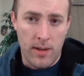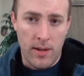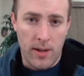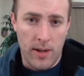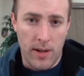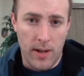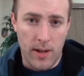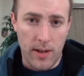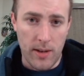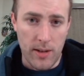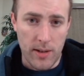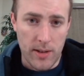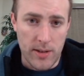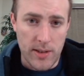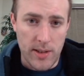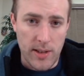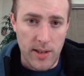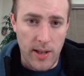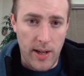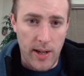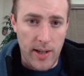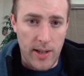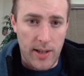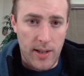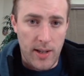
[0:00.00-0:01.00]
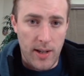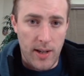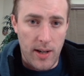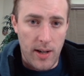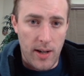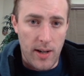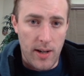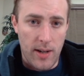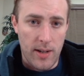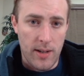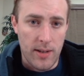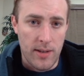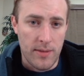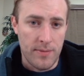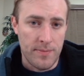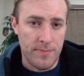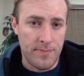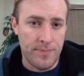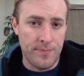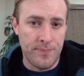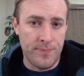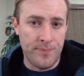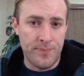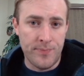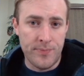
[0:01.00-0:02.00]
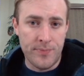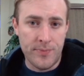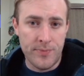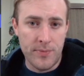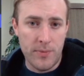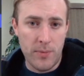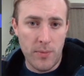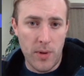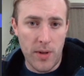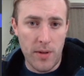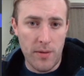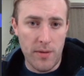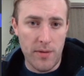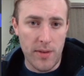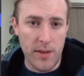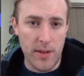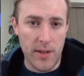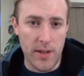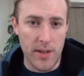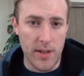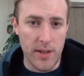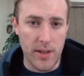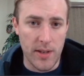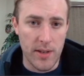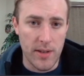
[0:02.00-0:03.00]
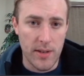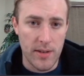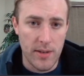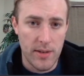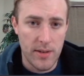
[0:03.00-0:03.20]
It looks like one of the